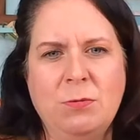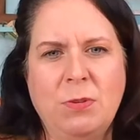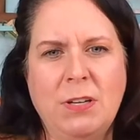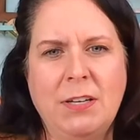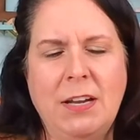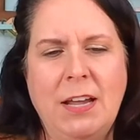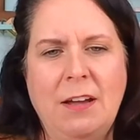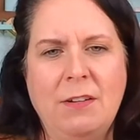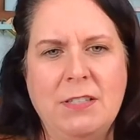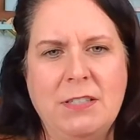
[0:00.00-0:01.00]
one.
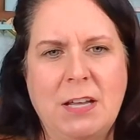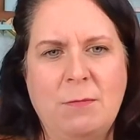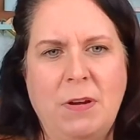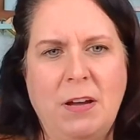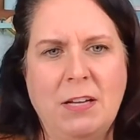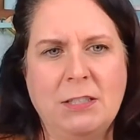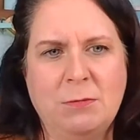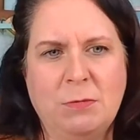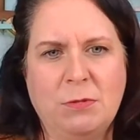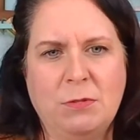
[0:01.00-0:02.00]
How is that
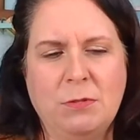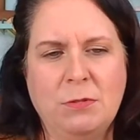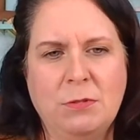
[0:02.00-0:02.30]
possible?